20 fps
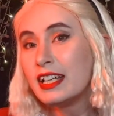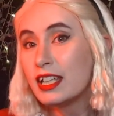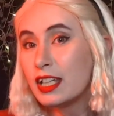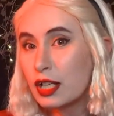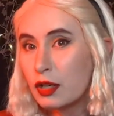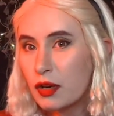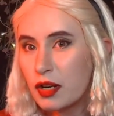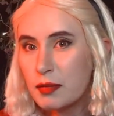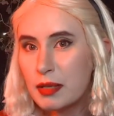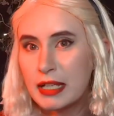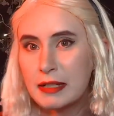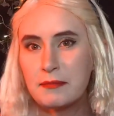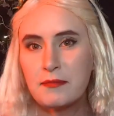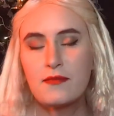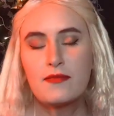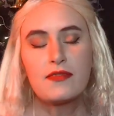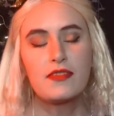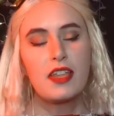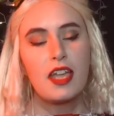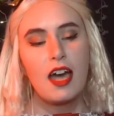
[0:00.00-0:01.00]
You know what I mean?
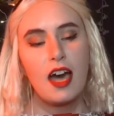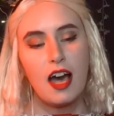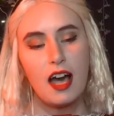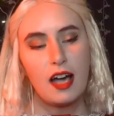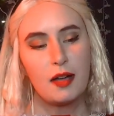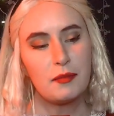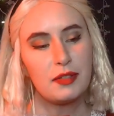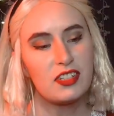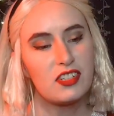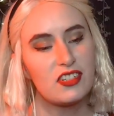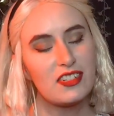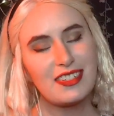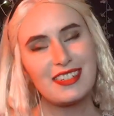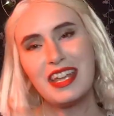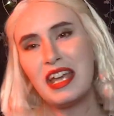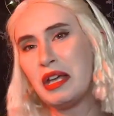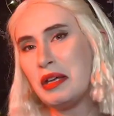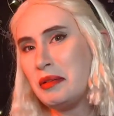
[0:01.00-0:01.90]
It's just